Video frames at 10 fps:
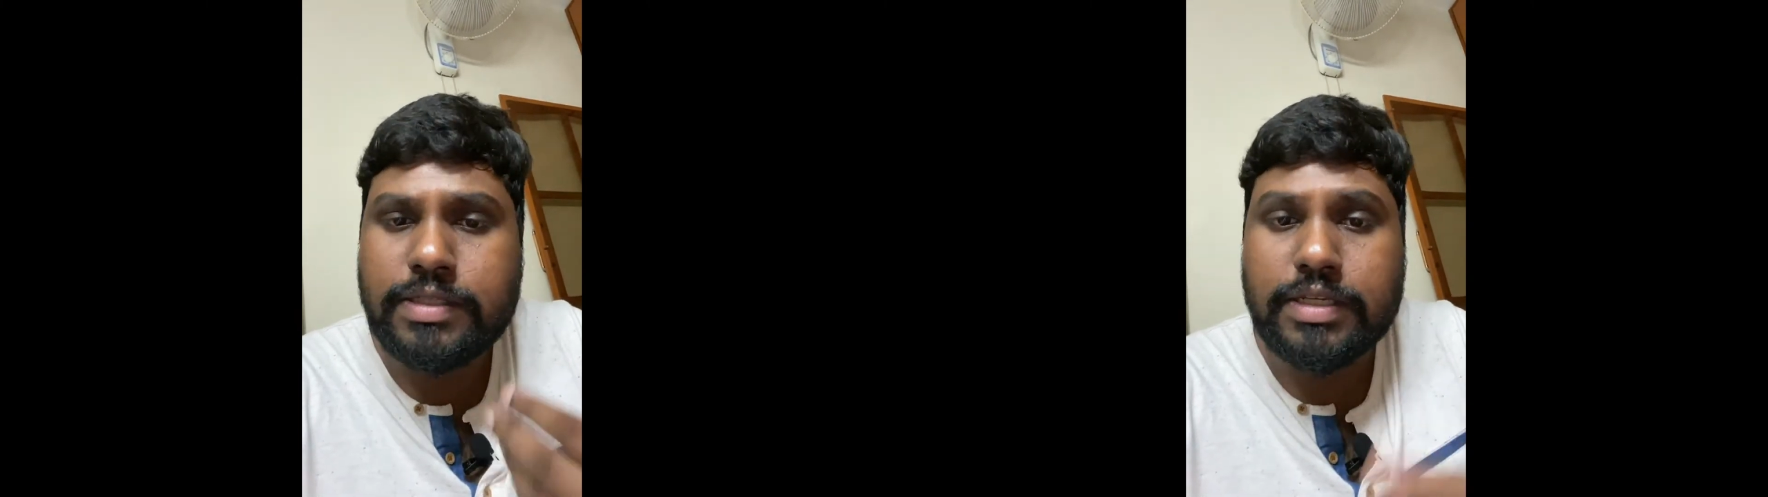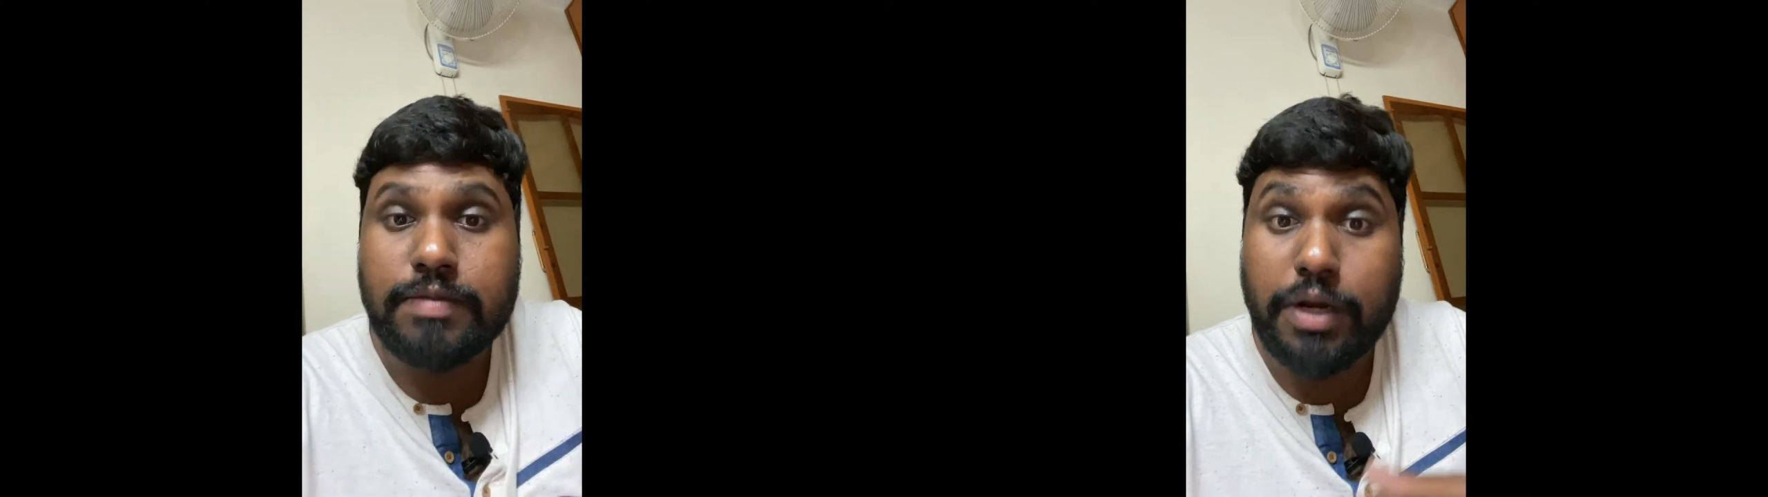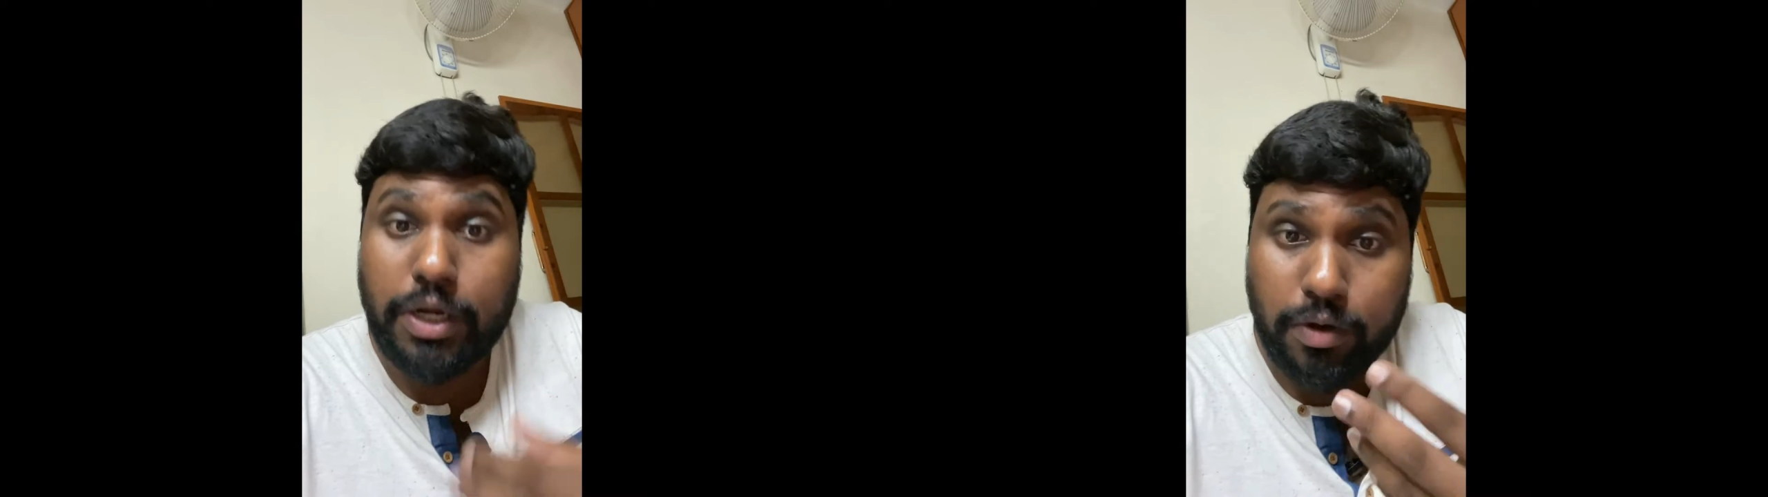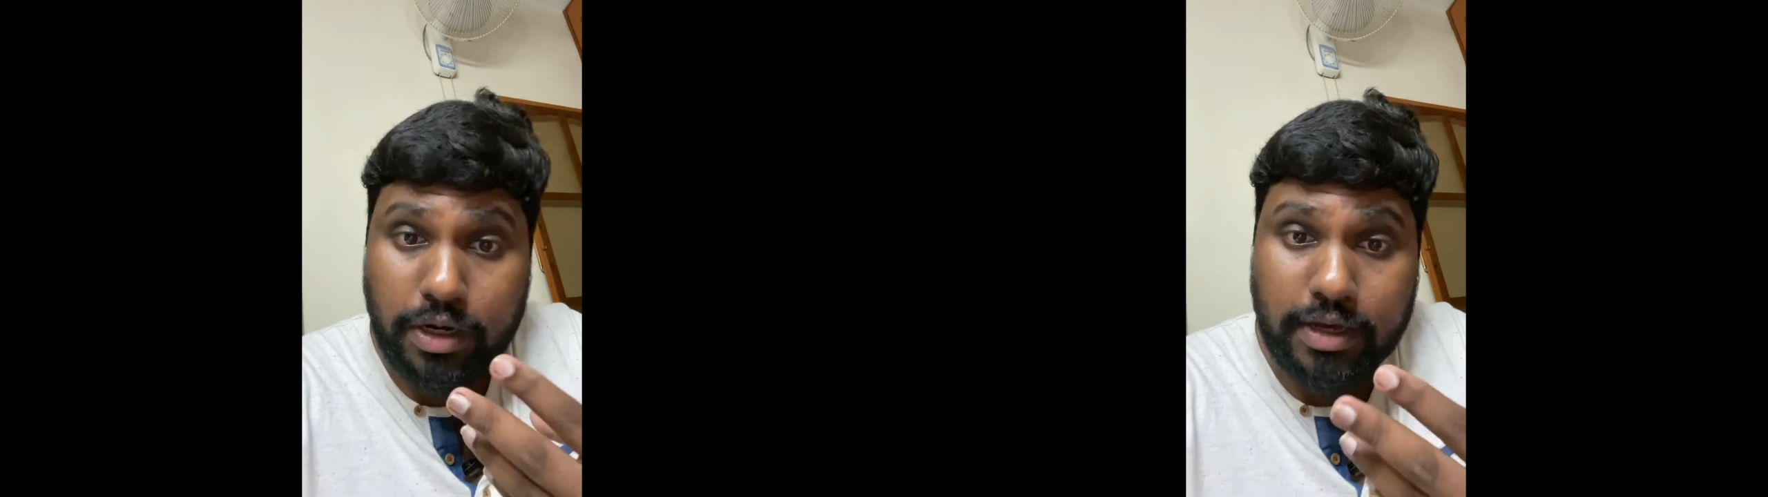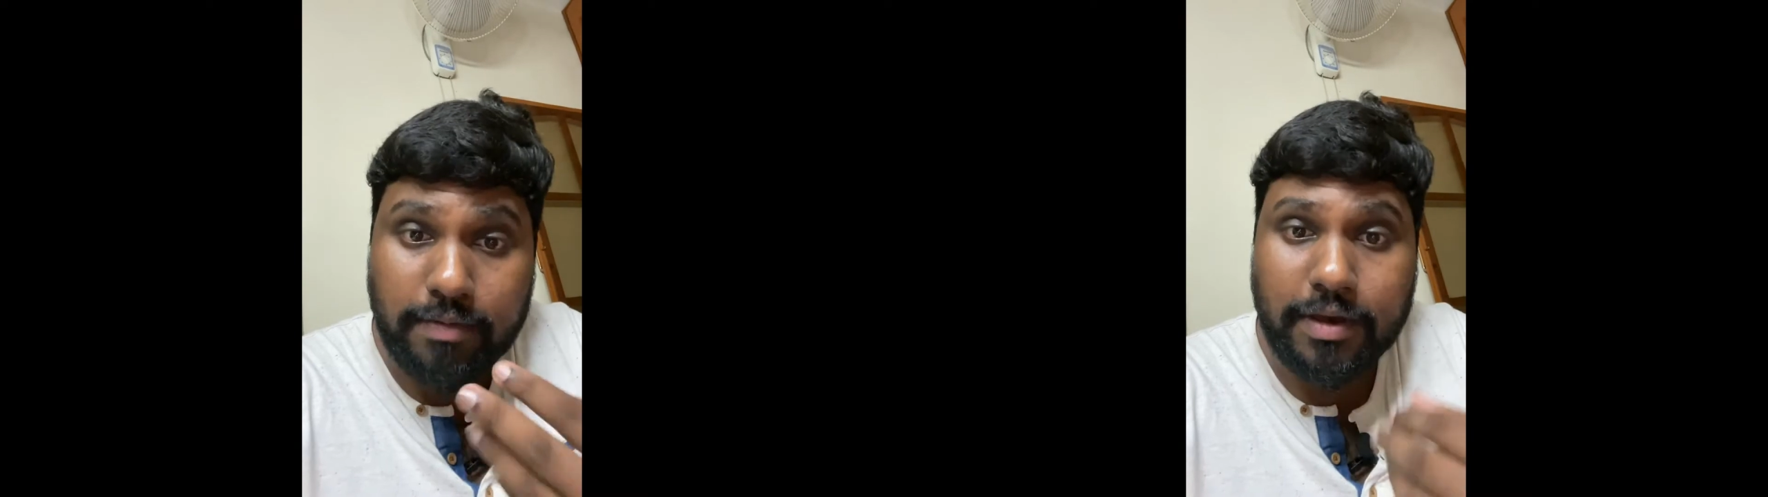there's
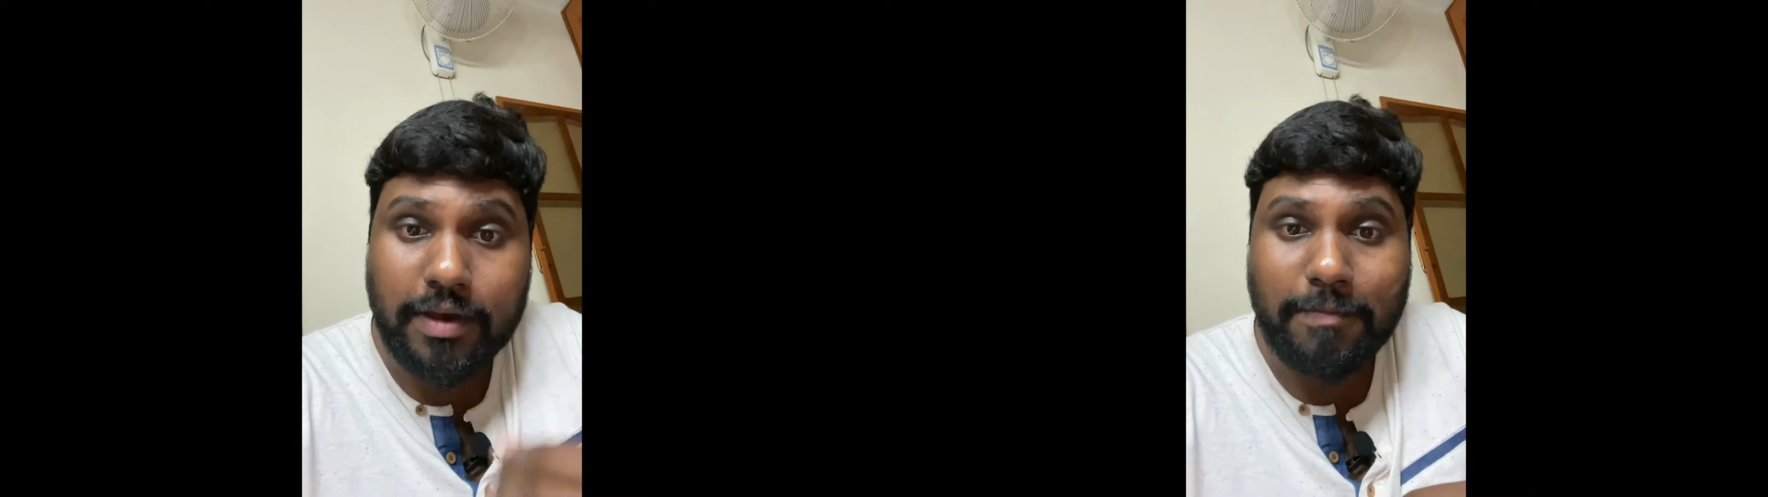Mettivali coming